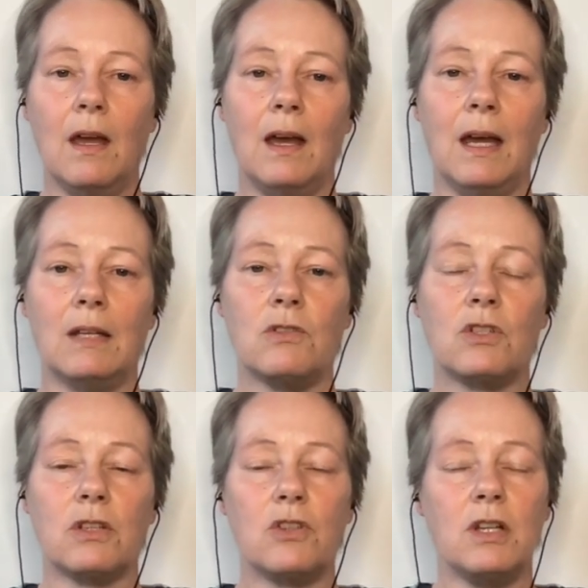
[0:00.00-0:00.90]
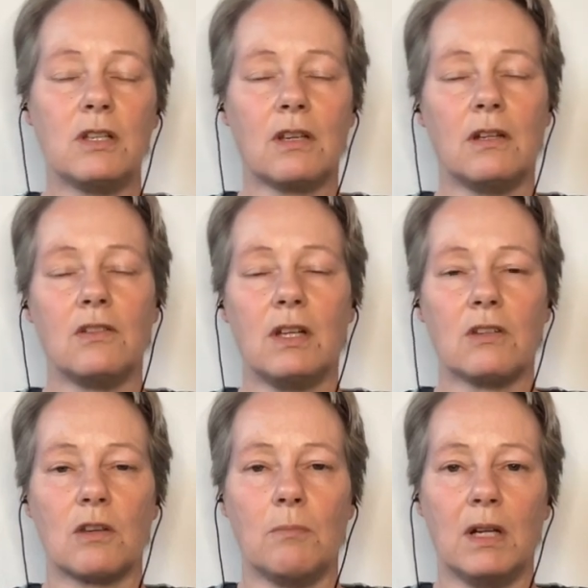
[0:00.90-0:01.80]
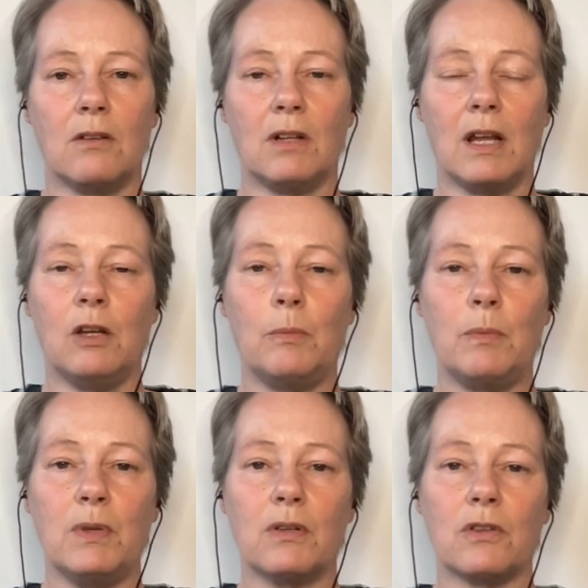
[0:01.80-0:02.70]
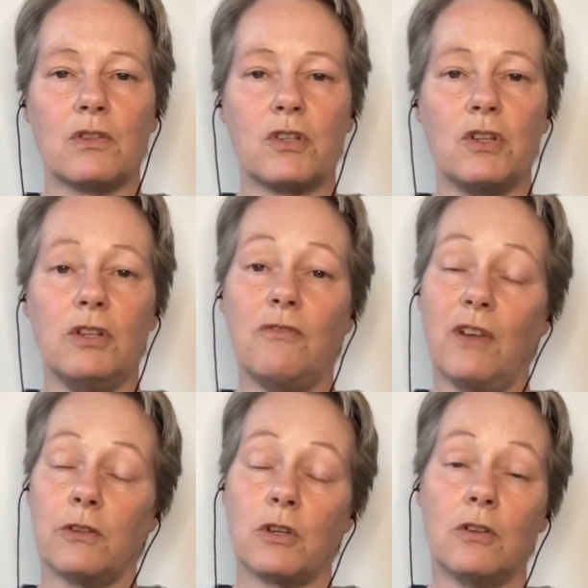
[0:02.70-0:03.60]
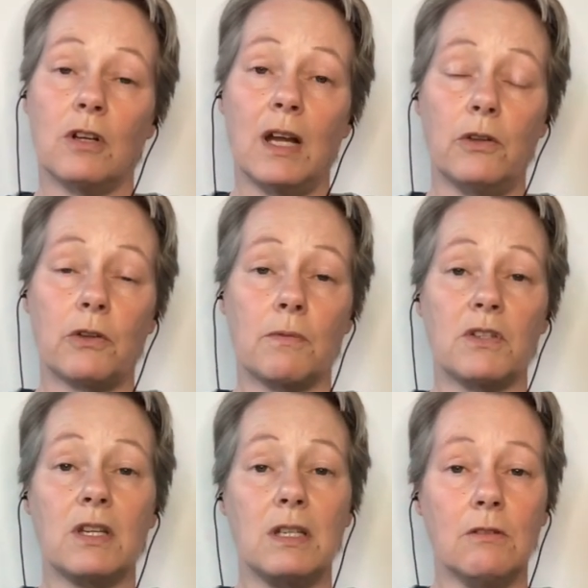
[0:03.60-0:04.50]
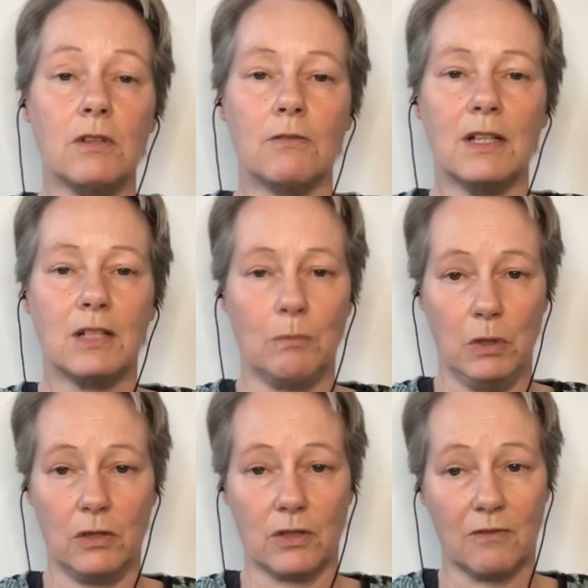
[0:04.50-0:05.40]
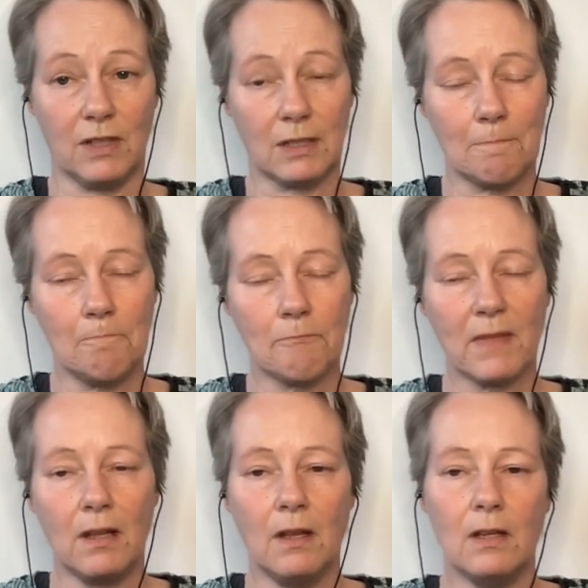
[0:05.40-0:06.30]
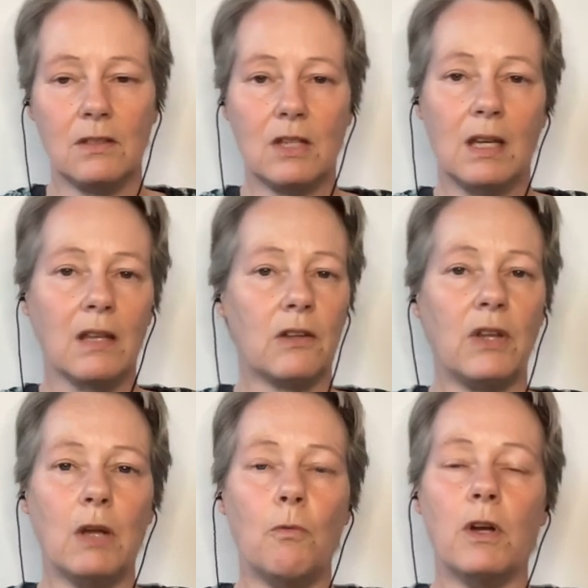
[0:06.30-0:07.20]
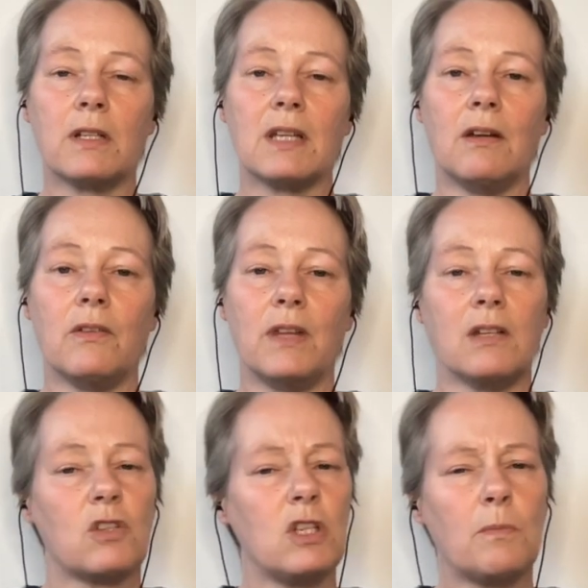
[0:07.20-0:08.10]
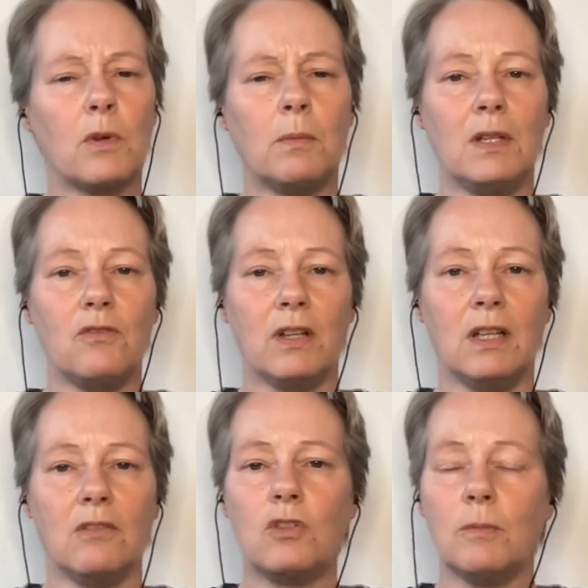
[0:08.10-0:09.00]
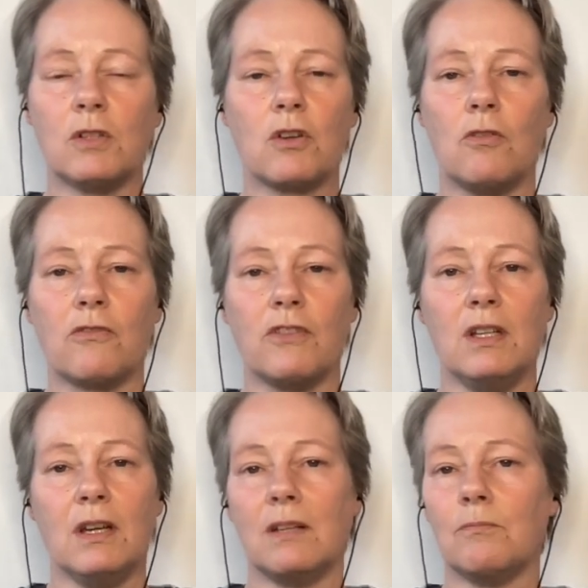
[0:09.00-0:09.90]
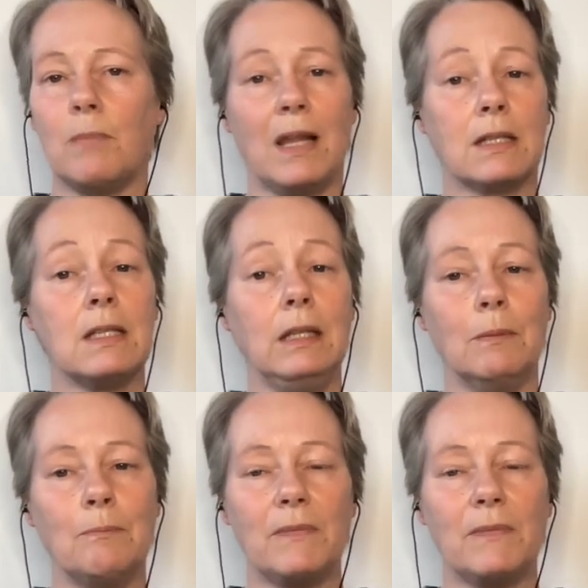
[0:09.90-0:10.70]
And she decided to get some medical help because she felt her health was deteriorating because of it. Together they worked out that she's probably drinking too much coffee and black tea.